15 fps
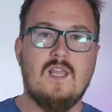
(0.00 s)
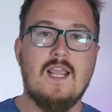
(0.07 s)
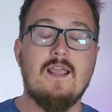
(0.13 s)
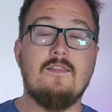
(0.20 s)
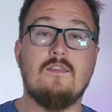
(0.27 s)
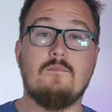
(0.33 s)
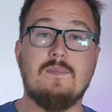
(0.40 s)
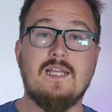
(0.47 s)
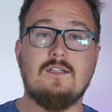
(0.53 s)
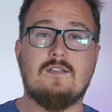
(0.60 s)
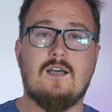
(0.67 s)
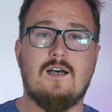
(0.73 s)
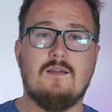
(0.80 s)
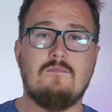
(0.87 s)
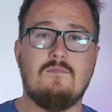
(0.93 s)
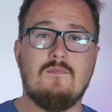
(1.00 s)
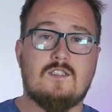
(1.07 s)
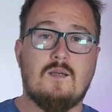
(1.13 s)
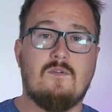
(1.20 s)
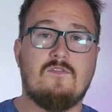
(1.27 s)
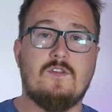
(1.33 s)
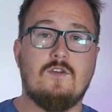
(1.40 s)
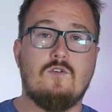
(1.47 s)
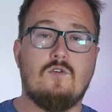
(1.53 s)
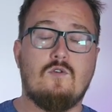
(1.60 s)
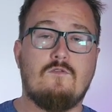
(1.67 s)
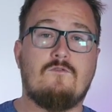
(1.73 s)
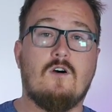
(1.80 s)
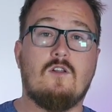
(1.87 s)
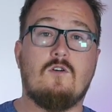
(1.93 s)
In the meantime, some of you who
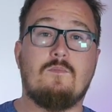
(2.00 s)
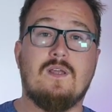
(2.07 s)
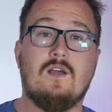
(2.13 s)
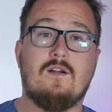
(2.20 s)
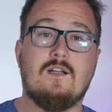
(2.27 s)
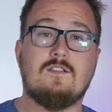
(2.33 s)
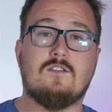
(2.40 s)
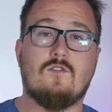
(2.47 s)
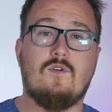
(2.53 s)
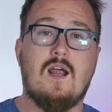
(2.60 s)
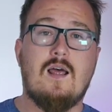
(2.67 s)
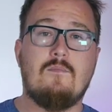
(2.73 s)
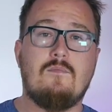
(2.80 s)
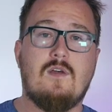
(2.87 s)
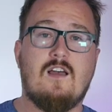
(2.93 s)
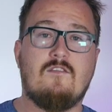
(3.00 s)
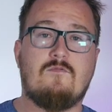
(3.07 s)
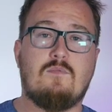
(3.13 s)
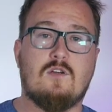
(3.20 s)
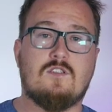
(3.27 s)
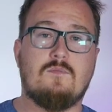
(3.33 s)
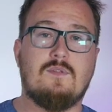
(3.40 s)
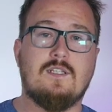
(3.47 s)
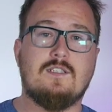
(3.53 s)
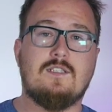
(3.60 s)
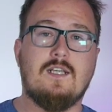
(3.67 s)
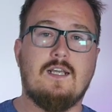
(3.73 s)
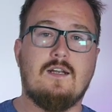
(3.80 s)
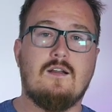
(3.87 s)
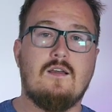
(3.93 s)
follow me on Instagram have possibly
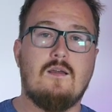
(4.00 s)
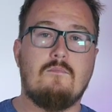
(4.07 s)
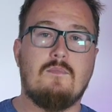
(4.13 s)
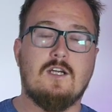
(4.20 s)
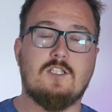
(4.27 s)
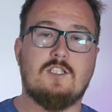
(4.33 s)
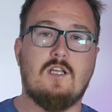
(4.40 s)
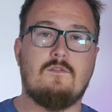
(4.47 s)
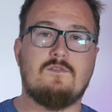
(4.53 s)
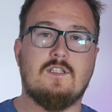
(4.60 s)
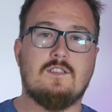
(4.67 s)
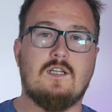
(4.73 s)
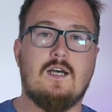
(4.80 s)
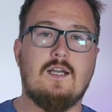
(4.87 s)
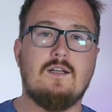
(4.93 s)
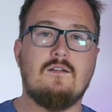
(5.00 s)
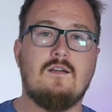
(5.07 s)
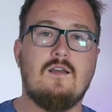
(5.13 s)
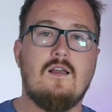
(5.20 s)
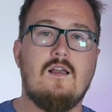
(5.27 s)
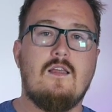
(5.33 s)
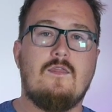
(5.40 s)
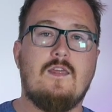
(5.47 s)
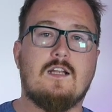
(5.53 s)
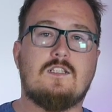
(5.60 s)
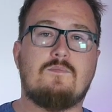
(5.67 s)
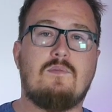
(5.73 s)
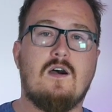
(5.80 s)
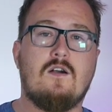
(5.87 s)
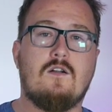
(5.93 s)
seen my shelf design. That's
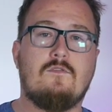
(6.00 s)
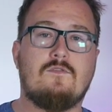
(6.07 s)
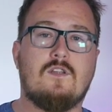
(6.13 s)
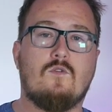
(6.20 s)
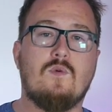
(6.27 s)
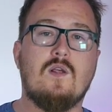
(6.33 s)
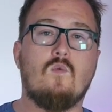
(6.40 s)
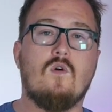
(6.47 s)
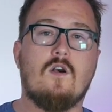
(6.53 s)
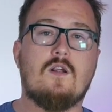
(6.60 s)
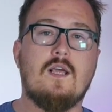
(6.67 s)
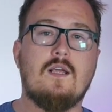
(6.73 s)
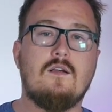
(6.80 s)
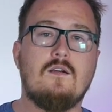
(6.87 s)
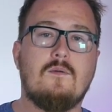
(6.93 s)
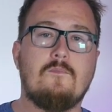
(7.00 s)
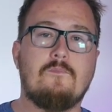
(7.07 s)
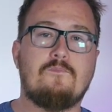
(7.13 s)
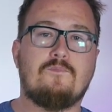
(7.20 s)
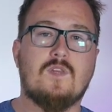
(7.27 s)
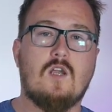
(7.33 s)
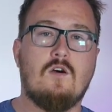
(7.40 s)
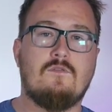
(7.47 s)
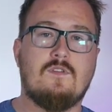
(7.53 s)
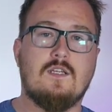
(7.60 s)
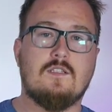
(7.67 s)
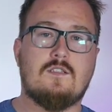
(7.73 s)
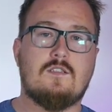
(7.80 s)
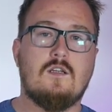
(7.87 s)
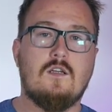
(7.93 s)
part of the reworking of
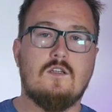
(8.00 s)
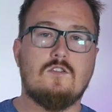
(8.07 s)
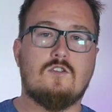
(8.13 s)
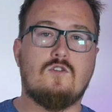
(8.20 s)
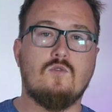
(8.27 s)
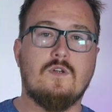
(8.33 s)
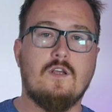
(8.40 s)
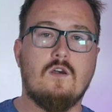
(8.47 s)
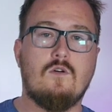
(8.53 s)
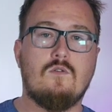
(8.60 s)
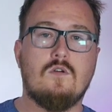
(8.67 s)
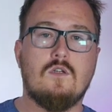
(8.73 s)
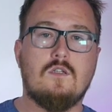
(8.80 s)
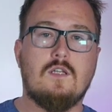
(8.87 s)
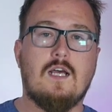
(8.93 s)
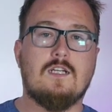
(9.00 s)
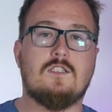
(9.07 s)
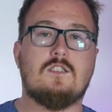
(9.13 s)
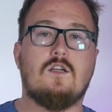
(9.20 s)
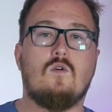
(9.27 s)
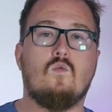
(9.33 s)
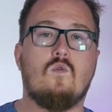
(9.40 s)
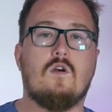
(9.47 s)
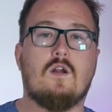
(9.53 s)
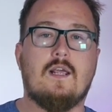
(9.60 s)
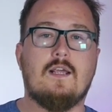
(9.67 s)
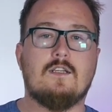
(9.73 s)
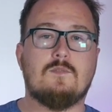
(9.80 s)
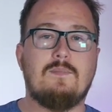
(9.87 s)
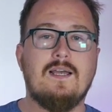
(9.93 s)
this
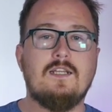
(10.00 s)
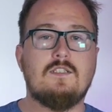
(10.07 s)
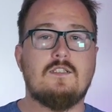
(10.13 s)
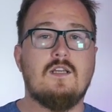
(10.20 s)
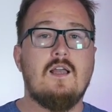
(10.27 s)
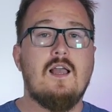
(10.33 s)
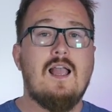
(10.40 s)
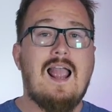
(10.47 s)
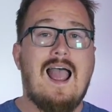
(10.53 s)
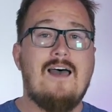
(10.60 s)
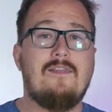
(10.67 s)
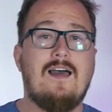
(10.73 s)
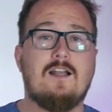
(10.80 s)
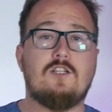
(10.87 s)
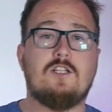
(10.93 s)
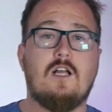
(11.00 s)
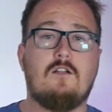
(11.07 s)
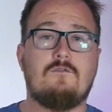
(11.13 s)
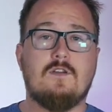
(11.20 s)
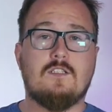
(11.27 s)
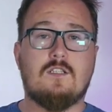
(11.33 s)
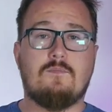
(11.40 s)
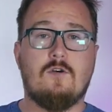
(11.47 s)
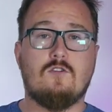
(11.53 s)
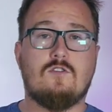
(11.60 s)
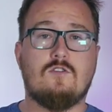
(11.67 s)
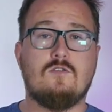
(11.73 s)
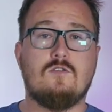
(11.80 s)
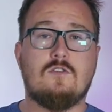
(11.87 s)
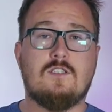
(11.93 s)
studio-working space, and that shelf is supposed
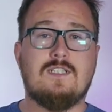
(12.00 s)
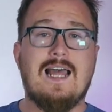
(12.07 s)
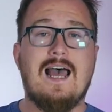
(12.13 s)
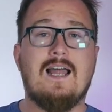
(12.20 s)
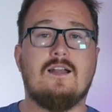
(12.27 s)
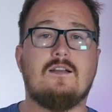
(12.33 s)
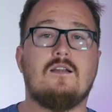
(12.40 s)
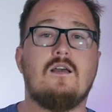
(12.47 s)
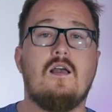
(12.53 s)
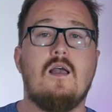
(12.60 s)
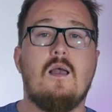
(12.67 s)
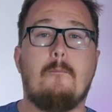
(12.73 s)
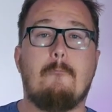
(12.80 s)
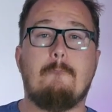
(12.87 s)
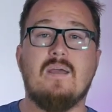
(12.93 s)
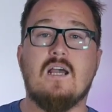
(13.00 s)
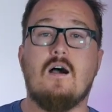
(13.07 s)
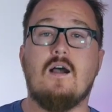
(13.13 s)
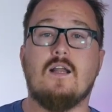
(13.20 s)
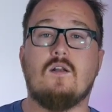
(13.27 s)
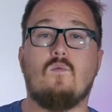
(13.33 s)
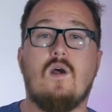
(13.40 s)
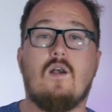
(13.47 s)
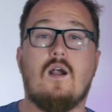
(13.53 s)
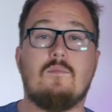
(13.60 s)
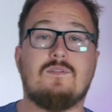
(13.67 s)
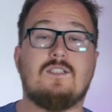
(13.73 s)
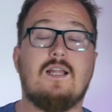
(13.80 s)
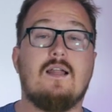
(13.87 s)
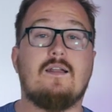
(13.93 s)
to stand behind where
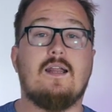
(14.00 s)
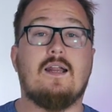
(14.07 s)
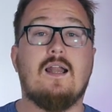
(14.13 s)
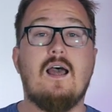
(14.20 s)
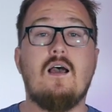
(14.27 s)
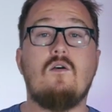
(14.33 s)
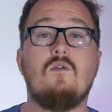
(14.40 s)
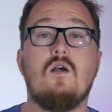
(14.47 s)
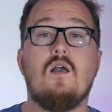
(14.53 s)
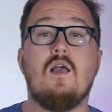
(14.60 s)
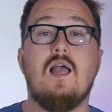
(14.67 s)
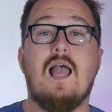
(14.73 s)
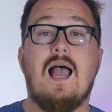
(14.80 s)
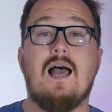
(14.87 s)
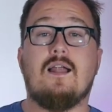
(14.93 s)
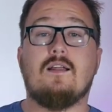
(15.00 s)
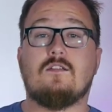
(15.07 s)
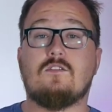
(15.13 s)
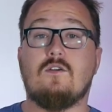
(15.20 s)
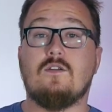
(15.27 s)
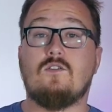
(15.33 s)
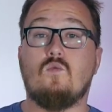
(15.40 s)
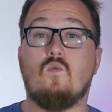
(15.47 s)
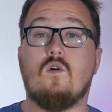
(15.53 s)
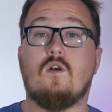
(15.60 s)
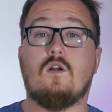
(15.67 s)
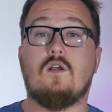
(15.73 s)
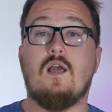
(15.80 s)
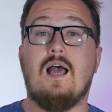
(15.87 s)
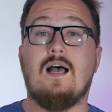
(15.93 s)
I'm standing now, and it's going to
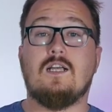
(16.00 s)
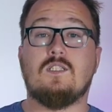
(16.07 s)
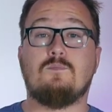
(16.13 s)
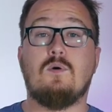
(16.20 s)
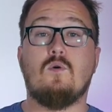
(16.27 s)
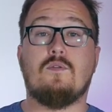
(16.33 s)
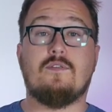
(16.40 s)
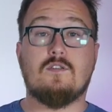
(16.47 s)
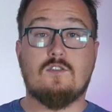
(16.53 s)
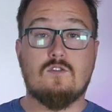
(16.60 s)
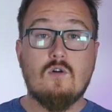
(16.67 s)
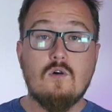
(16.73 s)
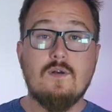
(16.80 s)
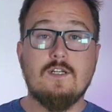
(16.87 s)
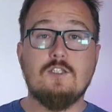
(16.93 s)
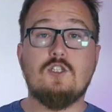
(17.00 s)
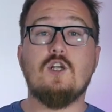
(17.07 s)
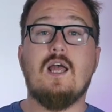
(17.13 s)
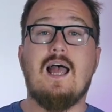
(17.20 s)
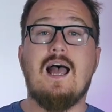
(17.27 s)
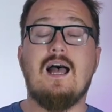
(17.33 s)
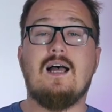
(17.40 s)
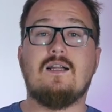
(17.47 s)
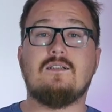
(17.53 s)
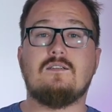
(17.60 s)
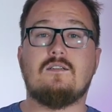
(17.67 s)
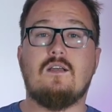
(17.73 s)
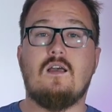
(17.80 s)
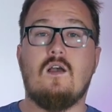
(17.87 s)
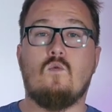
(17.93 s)
work as both storage
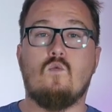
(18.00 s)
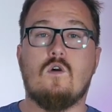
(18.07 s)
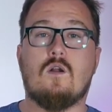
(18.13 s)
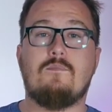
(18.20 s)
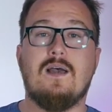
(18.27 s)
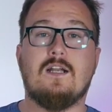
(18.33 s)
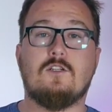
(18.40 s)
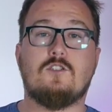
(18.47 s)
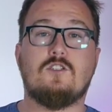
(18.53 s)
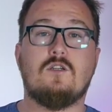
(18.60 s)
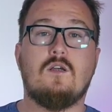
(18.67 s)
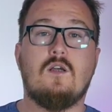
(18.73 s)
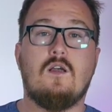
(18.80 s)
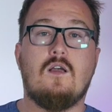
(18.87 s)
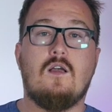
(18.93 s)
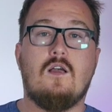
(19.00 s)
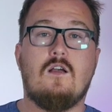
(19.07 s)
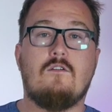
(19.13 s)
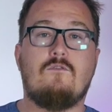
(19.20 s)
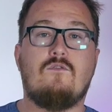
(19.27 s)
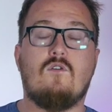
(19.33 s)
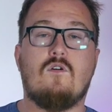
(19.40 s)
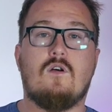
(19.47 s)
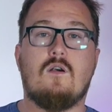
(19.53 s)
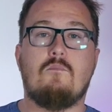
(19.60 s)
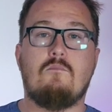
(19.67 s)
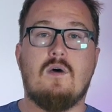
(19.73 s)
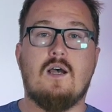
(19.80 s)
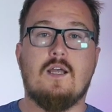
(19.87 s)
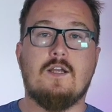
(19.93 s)
and a workbench for
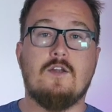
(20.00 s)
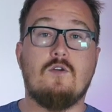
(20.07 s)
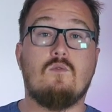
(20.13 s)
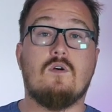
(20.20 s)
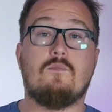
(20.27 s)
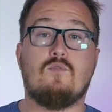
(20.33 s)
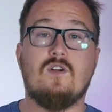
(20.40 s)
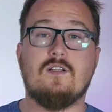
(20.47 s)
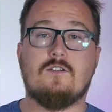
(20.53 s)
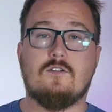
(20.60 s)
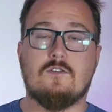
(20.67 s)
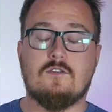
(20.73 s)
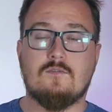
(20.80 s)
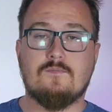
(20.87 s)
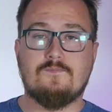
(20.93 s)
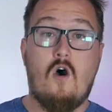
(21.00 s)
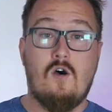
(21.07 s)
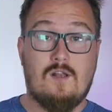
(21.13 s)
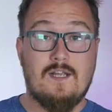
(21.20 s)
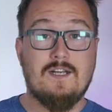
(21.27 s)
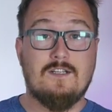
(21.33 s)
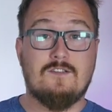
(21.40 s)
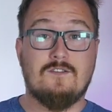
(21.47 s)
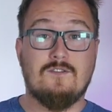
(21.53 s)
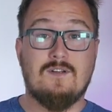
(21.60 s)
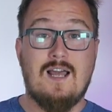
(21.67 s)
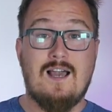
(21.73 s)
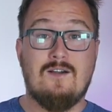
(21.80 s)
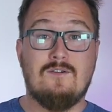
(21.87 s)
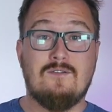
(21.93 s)
my newer printers. All I need to do
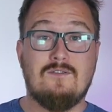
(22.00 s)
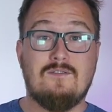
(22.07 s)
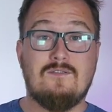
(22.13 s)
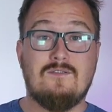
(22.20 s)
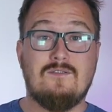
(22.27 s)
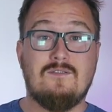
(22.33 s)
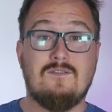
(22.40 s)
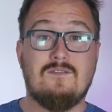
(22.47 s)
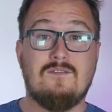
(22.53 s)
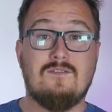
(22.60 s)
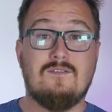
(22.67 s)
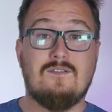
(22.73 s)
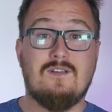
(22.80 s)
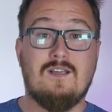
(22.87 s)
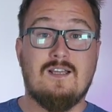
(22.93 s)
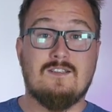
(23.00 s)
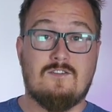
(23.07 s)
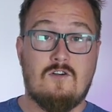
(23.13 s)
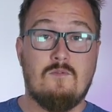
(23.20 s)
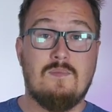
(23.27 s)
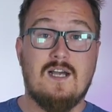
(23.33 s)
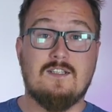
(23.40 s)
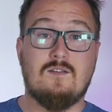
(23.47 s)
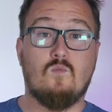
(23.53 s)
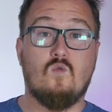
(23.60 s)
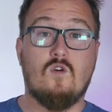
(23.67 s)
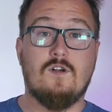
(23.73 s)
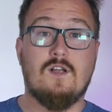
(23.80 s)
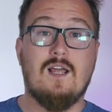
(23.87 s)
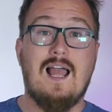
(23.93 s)
now is go buy some
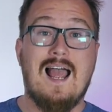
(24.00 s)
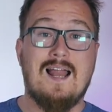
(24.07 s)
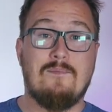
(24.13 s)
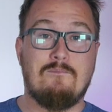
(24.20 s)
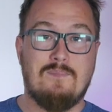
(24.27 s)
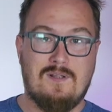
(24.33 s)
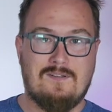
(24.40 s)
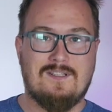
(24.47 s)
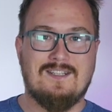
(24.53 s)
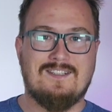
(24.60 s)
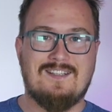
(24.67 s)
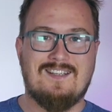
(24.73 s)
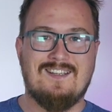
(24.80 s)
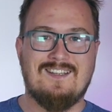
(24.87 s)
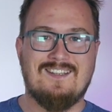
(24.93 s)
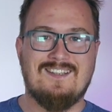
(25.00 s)
wood and build it.